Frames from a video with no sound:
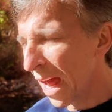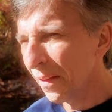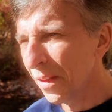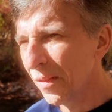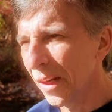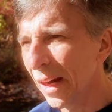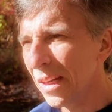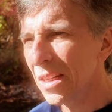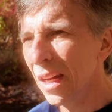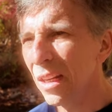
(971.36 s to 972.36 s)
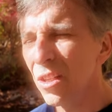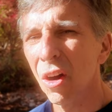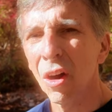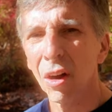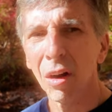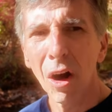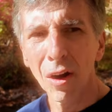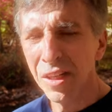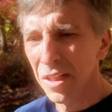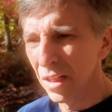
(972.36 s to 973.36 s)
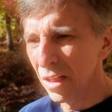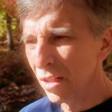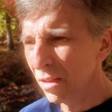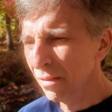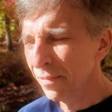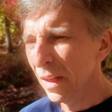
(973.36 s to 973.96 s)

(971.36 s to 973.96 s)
death in the United States are heart disease,